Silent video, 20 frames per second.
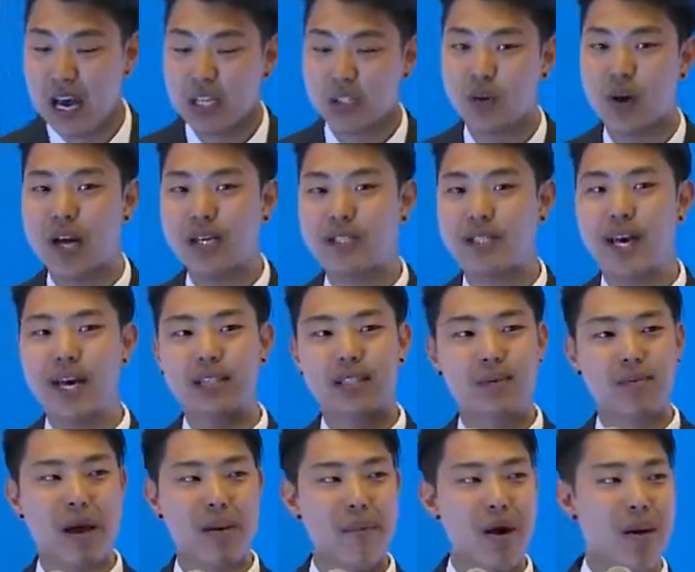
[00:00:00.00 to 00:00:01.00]
So I said
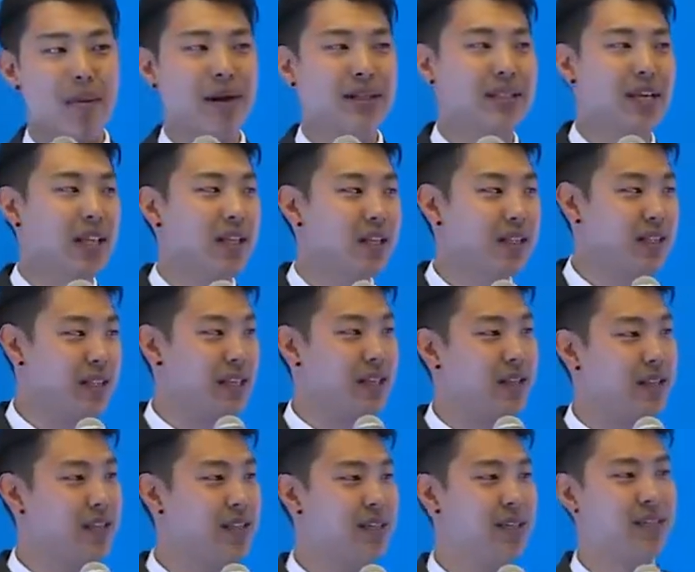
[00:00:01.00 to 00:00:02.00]
to my mom, I said, listen,
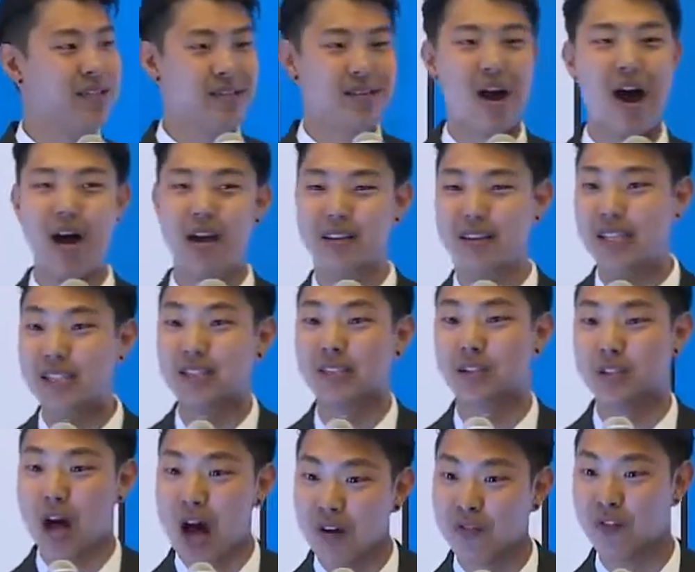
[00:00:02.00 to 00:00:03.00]
this is not, this
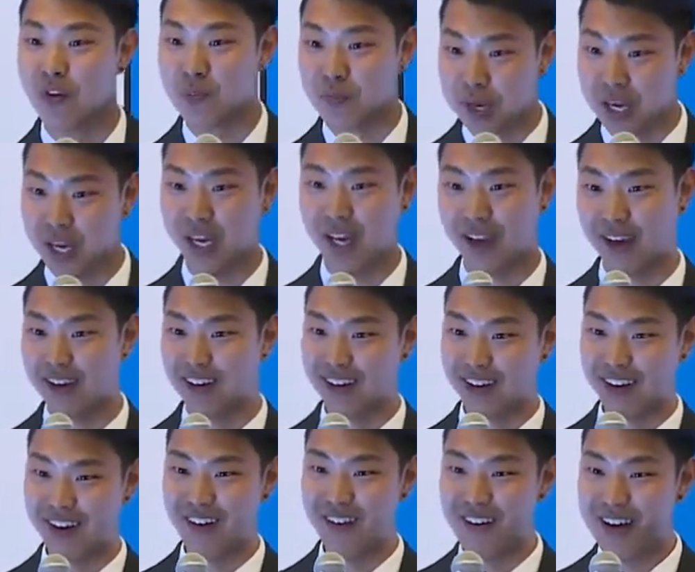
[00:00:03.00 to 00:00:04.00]
is not for me, you
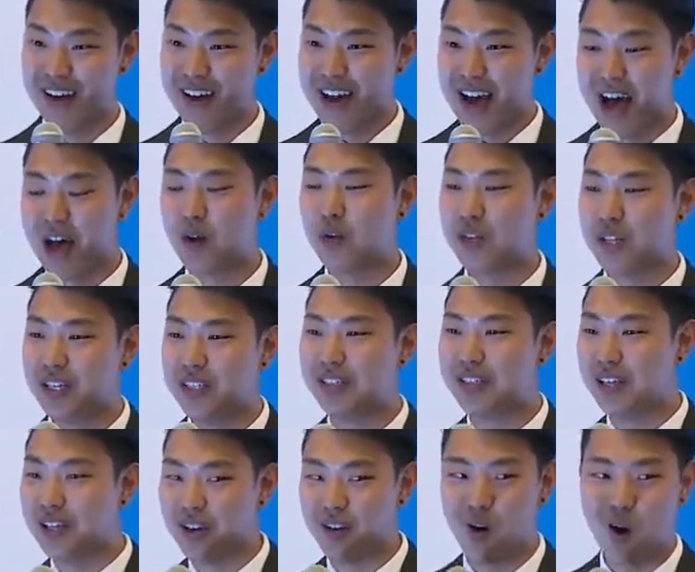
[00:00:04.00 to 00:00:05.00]
know? I don't think
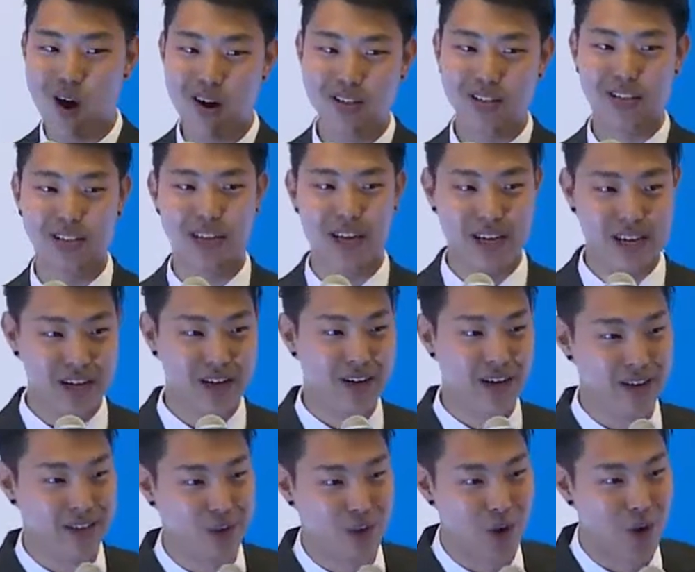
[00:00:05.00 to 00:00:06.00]
selling cards is any
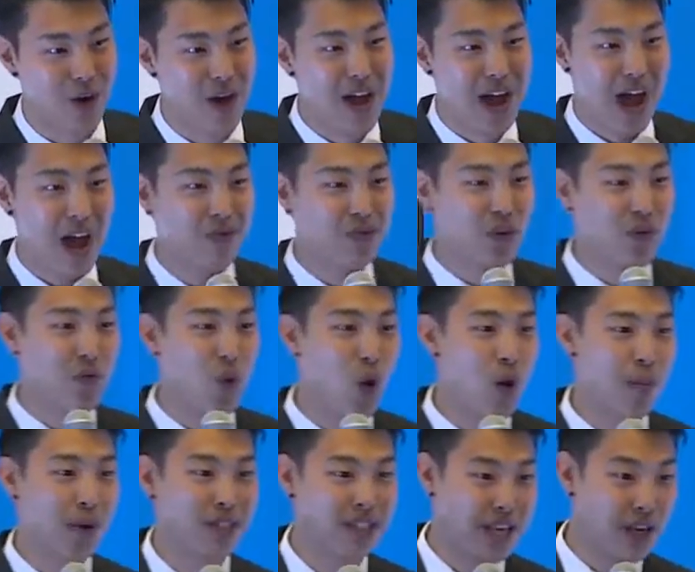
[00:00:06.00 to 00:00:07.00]
good. So after four
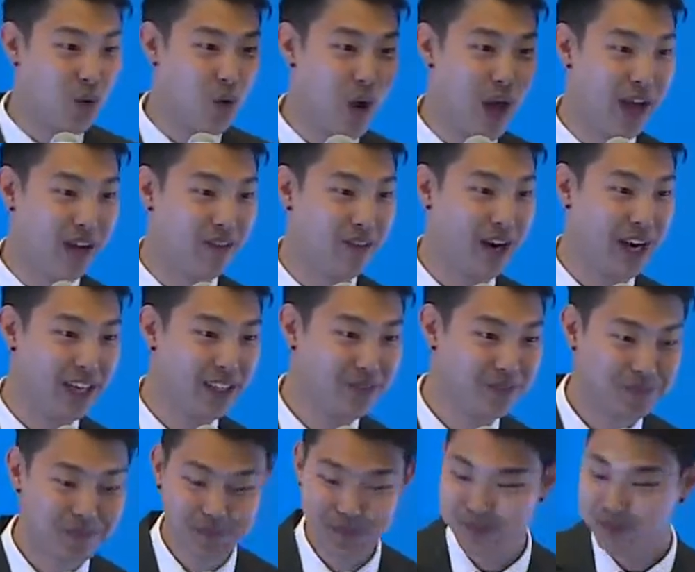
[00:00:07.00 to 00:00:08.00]
months, I quit, right?
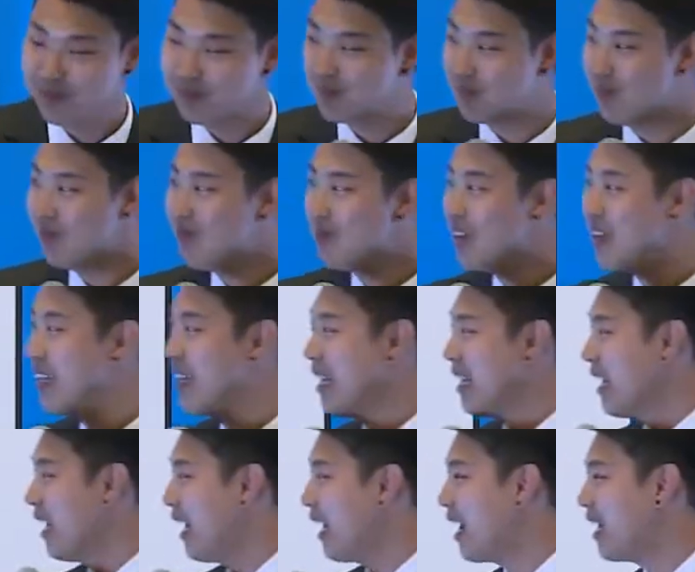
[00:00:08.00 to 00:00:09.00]

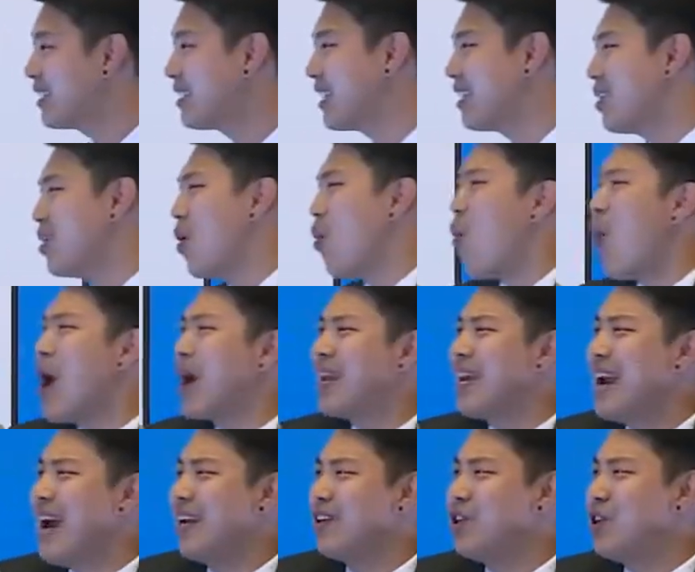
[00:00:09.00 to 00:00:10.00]
And I said, you know, what
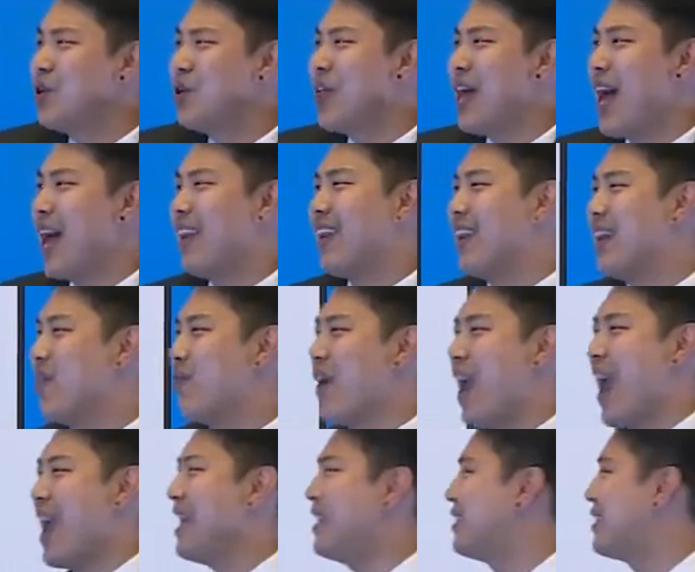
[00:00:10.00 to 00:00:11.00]
can I do then? If
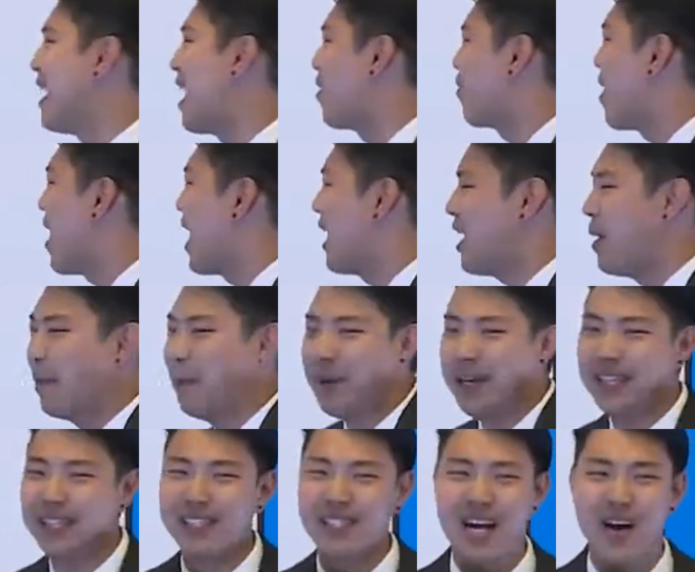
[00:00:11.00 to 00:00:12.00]
A's not right and
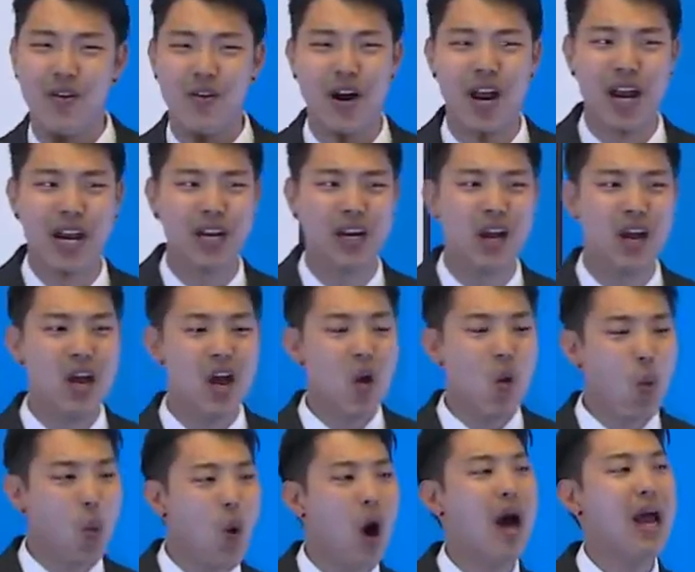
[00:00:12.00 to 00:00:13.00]
B's not right,
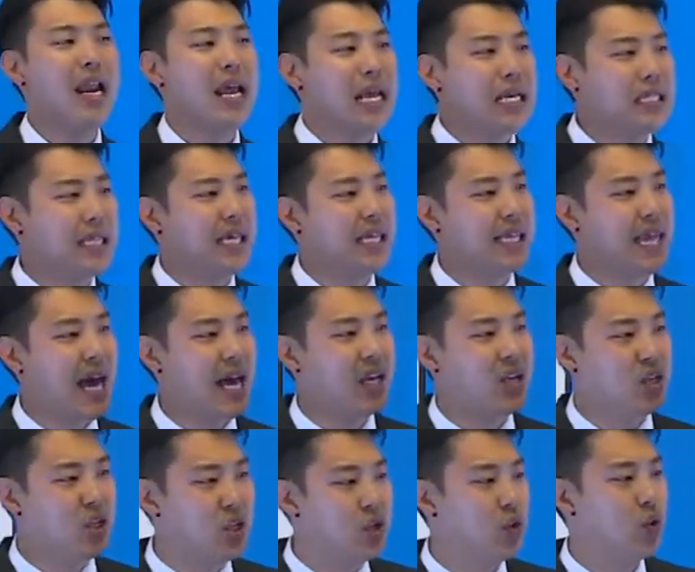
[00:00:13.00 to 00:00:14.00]
what is it that
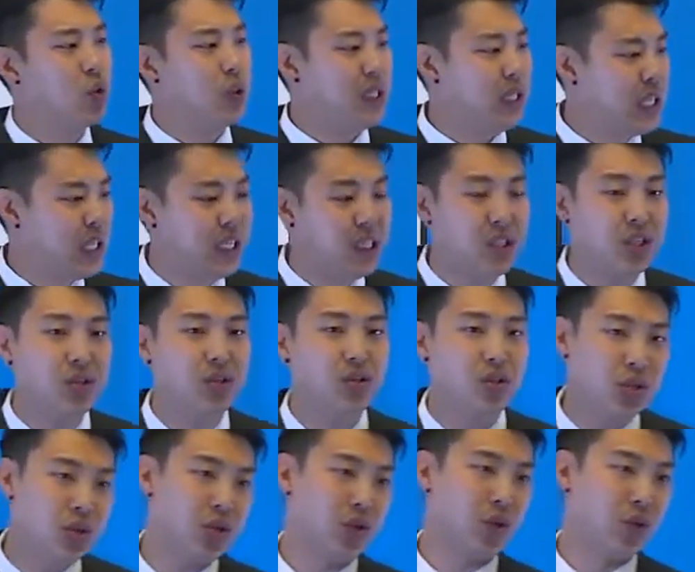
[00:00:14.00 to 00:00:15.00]
you need to
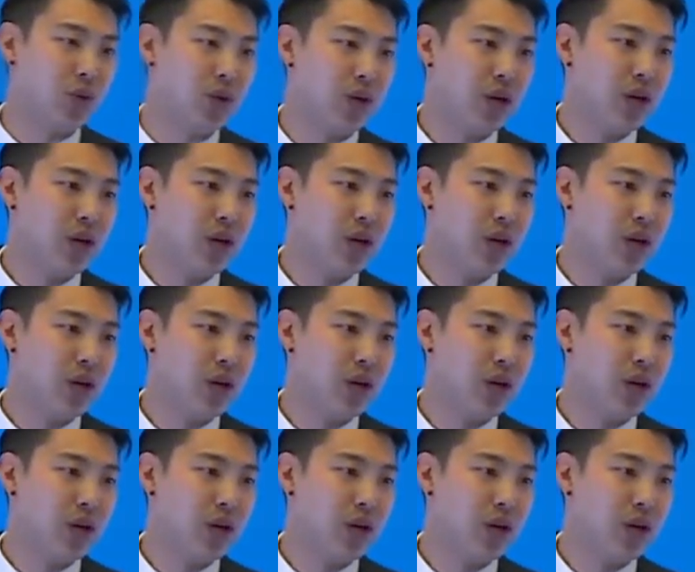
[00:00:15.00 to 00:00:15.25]
do?